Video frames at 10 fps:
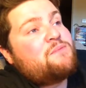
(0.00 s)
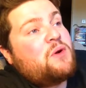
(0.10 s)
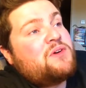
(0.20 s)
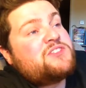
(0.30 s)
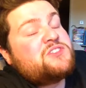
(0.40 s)

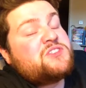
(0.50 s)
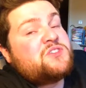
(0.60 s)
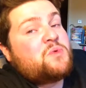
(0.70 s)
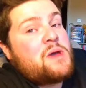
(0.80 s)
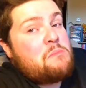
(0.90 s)
Power Rangers is
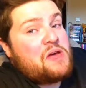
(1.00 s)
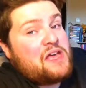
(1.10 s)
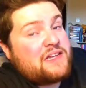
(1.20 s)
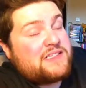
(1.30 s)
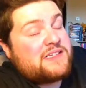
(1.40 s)
quite
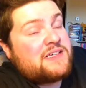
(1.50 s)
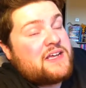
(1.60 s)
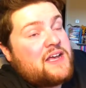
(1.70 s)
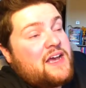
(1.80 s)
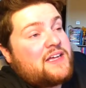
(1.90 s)
bad,
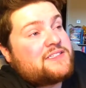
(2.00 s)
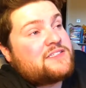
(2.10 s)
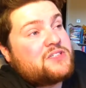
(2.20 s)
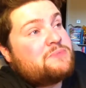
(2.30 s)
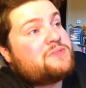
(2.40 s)

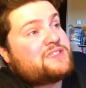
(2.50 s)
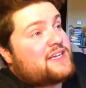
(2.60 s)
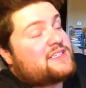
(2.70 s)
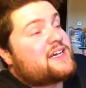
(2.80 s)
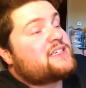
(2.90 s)
and Super
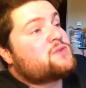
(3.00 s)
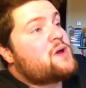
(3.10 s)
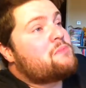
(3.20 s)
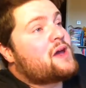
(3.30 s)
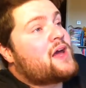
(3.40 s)
Sentai is
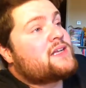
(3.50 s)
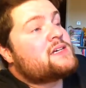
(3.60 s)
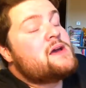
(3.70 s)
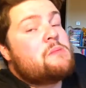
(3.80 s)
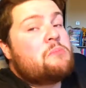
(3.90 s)
quite bad,
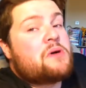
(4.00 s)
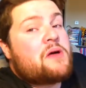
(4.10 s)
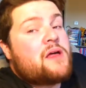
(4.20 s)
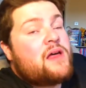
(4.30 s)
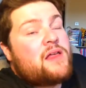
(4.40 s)

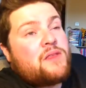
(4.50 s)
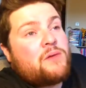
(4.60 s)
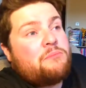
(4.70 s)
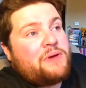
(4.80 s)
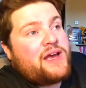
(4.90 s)
but they're
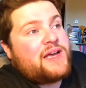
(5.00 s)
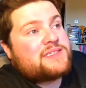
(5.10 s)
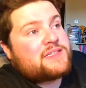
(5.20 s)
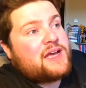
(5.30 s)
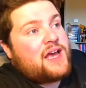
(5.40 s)

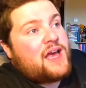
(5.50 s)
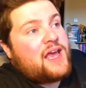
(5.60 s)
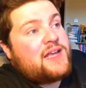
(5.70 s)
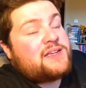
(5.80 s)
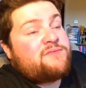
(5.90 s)
bad
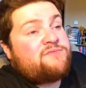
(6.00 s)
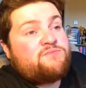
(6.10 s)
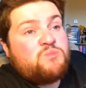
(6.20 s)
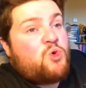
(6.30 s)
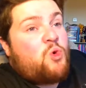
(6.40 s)
in
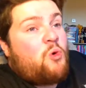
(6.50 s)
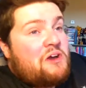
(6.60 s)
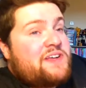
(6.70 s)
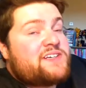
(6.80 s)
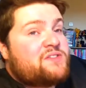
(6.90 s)

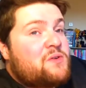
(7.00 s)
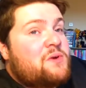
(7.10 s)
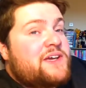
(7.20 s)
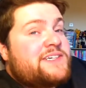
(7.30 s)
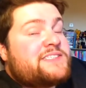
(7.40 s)
quite different
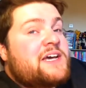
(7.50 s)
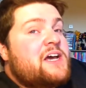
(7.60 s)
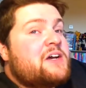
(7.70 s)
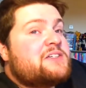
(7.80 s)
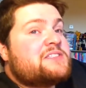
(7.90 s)
ways.
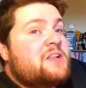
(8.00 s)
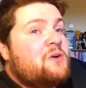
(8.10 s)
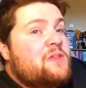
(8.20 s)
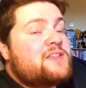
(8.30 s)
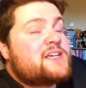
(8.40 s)
Because a
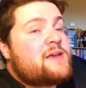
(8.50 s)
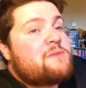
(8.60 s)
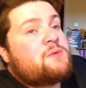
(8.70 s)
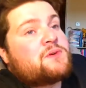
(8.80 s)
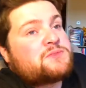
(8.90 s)
lot of the time
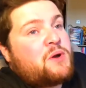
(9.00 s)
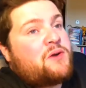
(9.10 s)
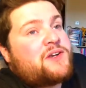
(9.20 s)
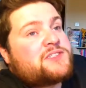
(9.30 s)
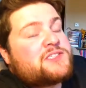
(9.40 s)
you watch Power
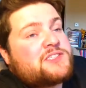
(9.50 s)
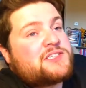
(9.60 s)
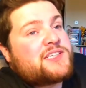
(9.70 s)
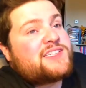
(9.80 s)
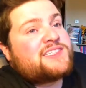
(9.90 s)
Rangers and you're
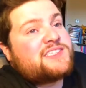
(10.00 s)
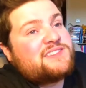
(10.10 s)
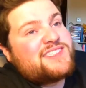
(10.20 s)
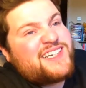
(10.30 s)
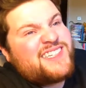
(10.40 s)
like, this
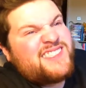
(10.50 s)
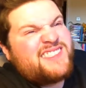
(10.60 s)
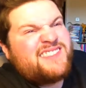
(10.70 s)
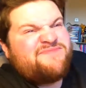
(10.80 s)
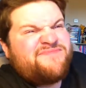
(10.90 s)
is kind of
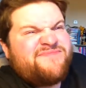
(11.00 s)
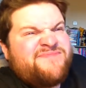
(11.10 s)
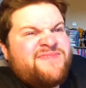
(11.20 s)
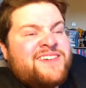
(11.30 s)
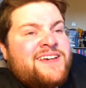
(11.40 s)
just,
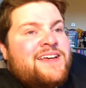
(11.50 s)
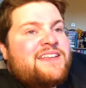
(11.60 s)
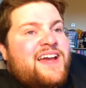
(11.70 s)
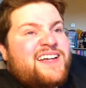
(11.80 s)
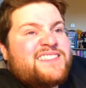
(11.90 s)
mm,
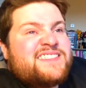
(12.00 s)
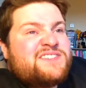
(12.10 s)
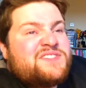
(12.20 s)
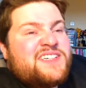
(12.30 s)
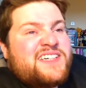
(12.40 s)
the
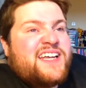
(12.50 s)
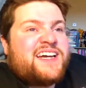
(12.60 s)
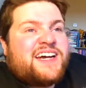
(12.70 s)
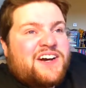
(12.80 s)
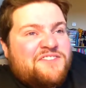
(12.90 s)
acting's really gonna
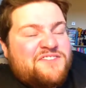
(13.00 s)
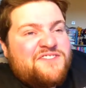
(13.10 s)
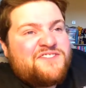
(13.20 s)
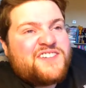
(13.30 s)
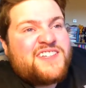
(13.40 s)
go
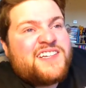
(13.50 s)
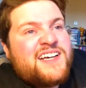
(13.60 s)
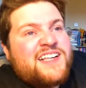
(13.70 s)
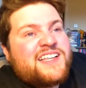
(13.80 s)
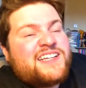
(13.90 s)
and
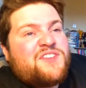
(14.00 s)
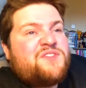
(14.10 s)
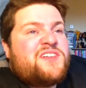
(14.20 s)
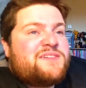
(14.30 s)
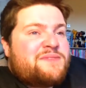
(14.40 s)
like nothing
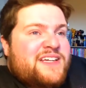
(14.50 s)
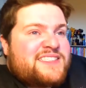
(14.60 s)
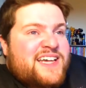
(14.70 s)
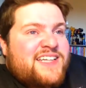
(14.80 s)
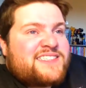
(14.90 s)
really makes
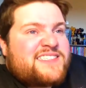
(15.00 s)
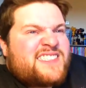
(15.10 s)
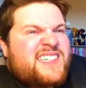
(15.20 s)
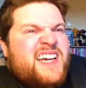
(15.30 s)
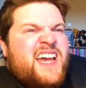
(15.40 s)
sense
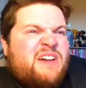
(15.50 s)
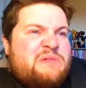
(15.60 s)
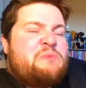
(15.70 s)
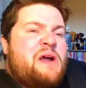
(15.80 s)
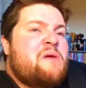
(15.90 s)
and it was
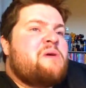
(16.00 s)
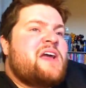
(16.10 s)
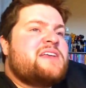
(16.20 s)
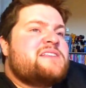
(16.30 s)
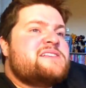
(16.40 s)
better
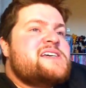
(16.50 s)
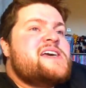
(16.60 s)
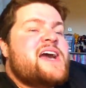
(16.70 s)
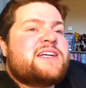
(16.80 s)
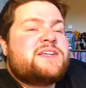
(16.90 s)
back in the
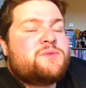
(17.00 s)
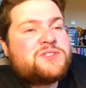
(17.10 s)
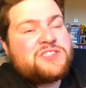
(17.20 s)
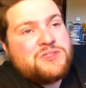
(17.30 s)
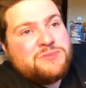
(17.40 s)
day and you
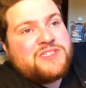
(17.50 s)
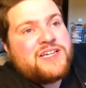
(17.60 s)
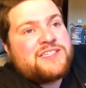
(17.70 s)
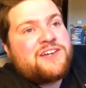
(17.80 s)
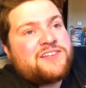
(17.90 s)
watch Super
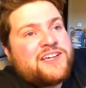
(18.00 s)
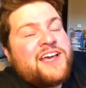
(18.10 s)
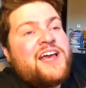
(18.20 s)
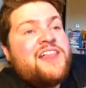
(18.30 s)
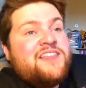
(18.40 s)
Sentai and you're like
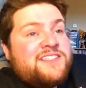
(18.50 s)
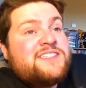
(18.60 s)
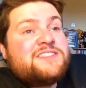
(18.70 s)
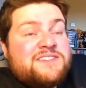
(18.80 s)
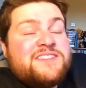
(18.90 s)
this
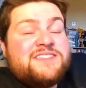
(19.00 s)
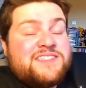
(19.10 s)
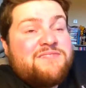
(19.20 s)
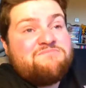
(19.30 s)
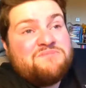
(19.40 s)
is this is
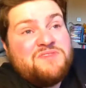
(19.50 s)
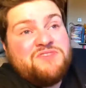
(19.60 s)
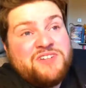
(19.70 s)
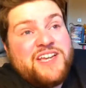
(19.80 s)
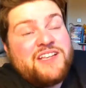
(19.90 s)
t-
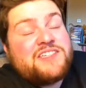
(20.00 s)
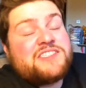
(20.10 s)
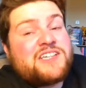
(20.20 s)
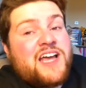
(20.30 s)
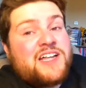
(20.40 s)

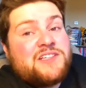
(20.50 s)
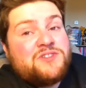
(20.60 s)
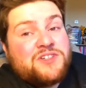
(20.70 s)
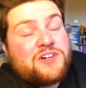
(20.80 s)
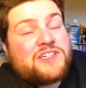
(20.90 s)
ridiculous and
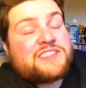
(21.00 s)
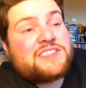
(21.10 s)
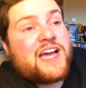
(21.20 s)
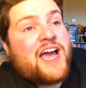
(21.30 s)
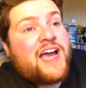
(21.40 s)

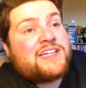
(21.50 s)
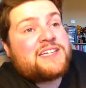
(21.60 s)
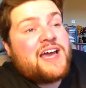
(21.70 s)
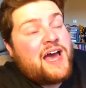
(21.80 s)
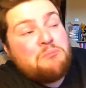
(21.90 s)
ludicrous and
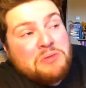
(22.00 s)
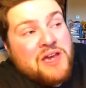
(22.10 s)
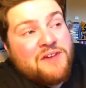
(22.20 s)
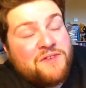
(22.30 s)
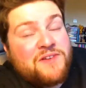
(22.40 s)
I
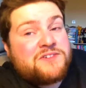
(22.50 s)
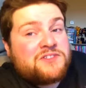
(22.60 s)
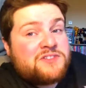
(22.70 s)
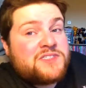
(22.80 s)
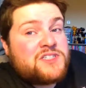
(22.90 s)
bet if I
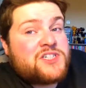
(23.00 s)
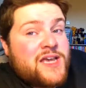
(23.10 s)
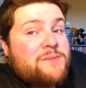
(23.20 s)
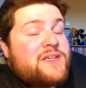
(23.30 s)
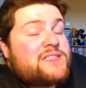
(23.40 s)
understood the
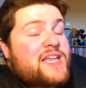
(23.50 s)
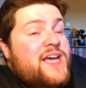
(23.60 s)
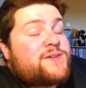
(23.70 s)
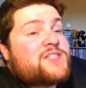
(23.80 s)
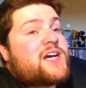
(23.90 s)
Japanese
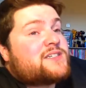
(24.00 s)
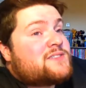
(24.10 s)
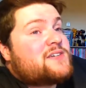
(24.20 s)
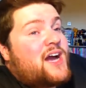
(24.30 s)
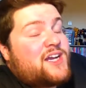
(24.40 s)
language I'd
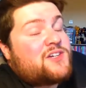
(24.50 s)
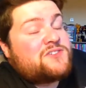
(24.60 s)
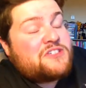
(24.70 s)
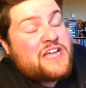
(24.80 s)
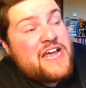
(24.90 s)
un- I'd
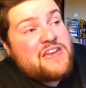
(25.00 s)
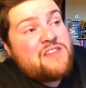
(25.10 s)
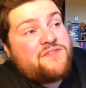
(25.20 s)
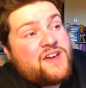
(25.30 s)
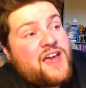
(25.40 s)
understand
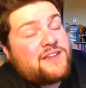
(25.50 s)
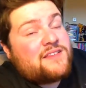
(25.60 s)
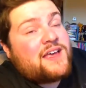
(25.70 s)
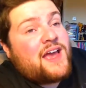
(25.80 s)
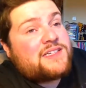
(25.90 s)
the fact that
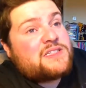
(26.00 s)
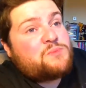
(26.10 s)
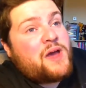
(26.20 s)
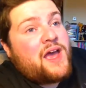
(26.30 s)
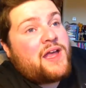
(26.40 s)
the acting's
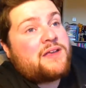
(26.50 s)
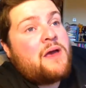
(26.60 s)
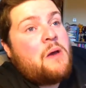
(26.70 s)
bad